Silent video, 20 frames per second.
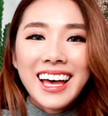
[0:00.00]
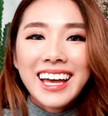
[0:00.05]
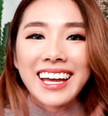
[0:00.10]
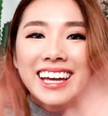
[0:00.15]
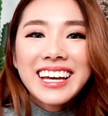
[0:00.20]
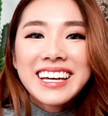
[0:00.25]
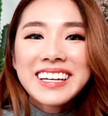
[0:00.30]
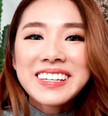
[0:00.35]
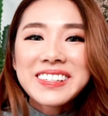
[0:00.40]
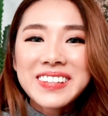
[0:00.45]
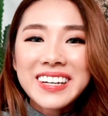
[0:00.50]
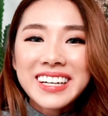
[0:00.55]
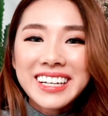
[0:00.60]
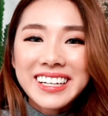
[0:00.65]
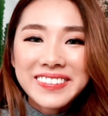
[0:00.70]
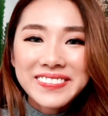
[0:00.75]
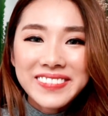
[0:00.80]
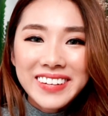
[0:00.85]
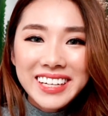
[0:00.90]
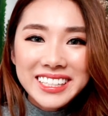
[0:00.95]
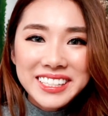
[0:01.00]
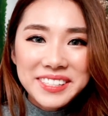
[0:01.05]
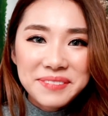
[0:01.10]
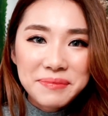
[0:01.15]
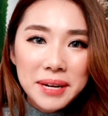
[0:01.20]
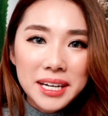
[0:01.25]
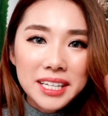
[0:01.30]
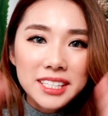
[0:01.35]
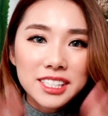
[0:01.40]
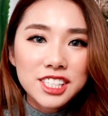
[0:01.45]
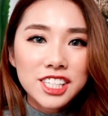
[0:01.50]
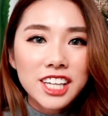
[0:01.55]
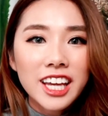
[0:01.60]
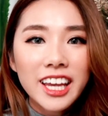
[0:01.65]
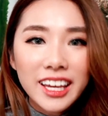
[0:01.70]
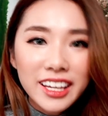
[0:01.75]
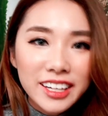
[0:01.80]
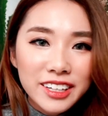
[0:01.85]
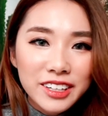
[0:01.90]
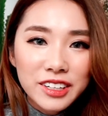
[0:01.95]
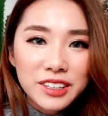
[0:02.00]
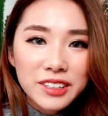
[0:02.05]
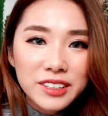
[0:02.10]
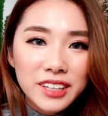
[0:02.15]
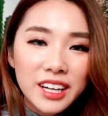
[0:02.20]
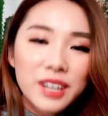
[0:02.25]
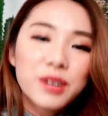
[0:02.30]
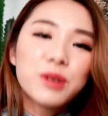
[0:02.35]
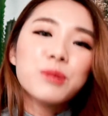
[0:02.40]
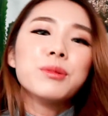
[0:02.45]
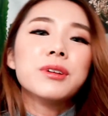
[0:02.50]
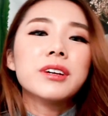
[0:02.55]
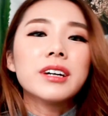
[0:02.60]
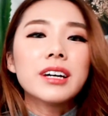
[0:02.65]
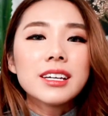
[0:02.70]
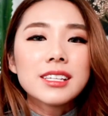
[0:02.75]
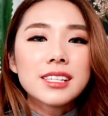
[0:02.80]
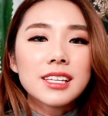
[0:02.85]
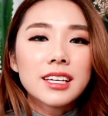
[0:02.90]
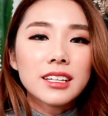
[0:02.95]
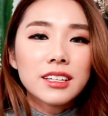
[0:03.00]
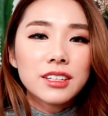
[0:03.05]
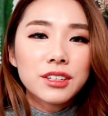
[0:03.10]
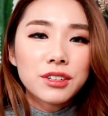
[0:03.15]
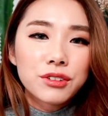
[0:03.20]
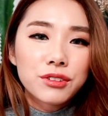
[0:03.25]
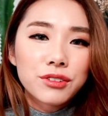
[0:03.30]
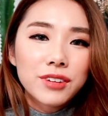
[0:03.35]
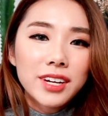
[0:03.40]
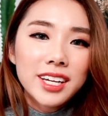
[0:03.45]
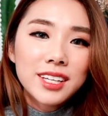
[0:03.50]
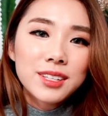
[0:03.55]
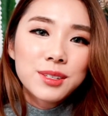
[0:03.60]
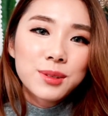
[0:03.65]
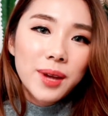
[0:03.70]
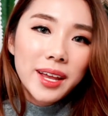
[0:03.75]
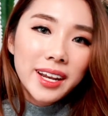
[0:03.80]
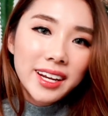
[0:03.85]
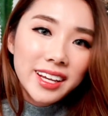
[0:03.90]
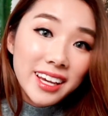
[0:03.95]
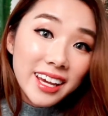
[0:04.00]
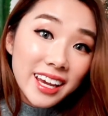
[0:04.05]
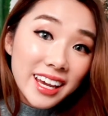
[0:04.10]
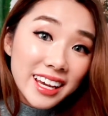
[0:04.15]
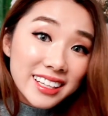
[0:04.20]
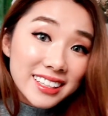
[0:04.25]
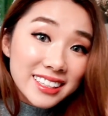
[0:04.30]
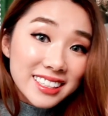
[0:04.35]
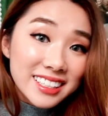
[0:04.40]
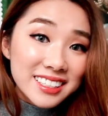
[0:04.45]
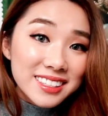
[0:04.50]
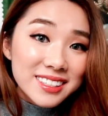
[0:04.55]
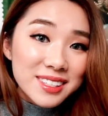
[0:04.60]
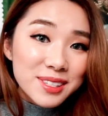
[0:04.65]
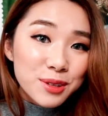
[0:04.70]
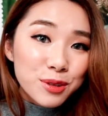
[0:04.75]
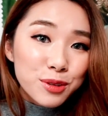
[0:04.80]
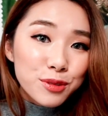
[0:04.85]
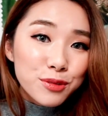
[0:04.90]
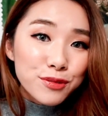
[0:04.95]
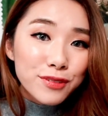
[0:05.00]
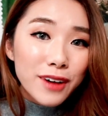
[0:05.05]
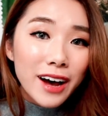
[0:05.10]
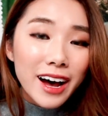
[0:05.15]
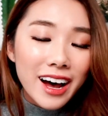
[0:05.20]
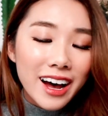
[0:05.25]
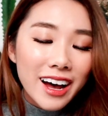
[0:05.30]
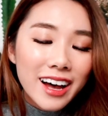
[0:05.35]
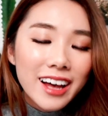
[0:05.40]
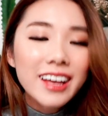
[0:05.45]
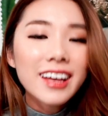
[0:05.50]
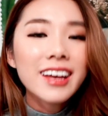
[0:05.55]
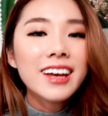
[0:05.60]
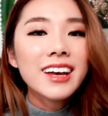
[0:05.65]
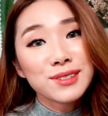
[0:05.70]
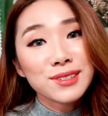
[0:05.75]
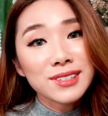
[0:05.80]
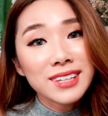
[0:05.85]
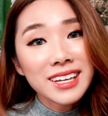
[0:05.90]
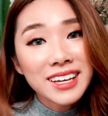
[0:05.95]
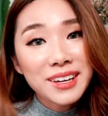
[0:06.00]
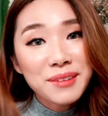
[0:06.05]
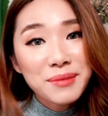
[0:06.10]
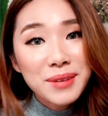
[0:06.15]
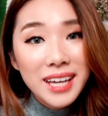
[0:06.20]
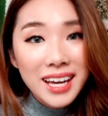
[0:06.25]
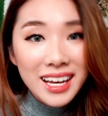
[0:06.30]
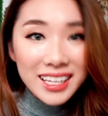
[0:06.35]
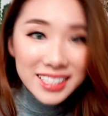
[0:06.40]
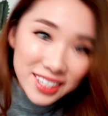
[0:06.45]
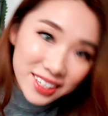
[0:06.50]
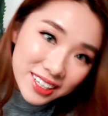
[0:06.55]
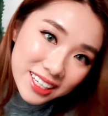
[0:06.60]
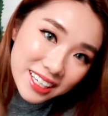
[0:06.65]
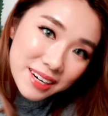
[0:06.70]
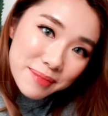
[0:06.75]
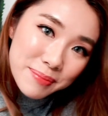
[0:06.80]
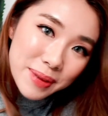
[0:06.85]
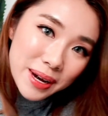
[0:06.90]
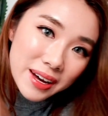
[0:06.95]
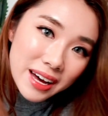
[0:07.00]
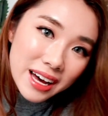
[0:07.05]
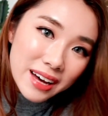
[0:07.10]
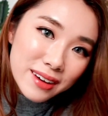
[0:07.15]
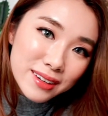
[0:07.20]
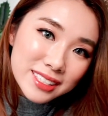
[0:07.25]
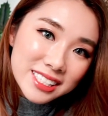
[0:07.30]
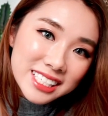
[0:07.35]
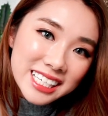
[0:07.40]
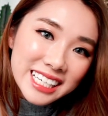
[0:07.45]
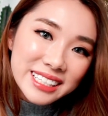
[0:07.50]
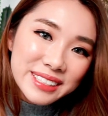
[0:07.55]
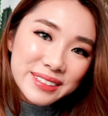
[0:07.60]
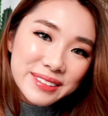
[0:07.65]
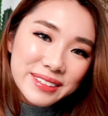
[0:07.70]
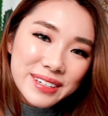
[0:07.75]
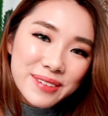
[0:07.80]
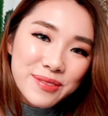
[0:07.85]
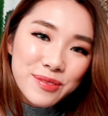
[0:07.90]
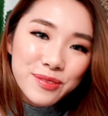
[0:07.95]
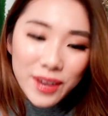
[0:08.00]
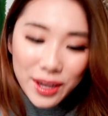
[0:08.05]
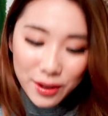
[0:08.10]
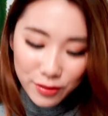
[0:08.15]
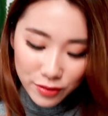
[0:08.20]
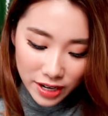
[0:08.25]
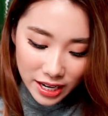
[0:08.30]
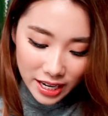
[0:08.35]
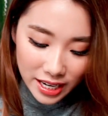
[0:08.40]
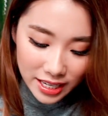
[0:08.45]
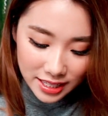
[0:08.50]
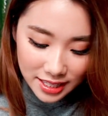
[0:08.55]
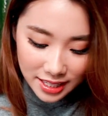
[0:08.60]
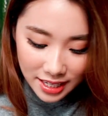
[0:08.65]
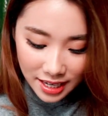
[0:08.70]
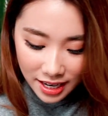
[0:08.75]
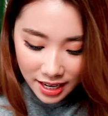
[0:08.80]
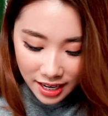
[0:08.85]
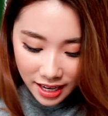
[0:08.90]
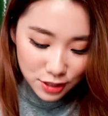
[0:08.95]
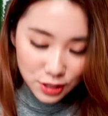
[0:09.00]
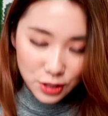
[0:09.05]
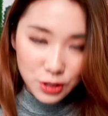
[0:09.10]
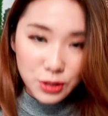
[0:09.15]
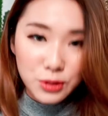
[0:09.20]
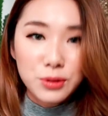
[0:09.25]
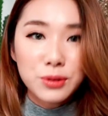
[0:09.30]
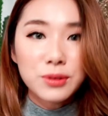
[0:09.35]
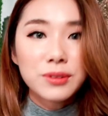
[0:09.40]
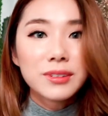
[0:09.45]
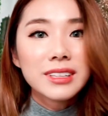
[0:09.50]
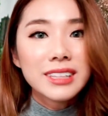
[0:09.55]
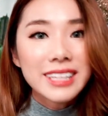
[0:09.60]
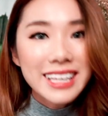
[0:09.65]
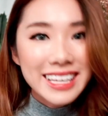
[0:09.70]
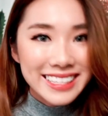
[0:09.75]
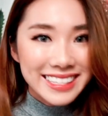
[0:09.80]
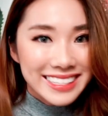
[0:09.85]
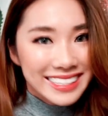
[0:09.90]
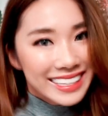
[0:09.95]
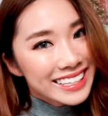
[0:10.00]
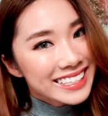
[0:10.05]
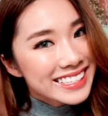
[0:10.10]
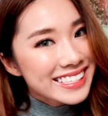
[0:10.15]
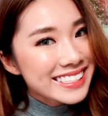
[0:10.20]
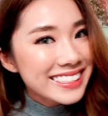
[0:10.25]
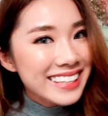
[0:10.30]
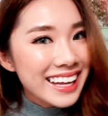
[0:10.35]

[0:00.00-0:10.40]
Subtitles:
Hi guys, welcome back to my channel. I hope you guys had a great 2018 so far. Today we are talking about our January favorites. So let's get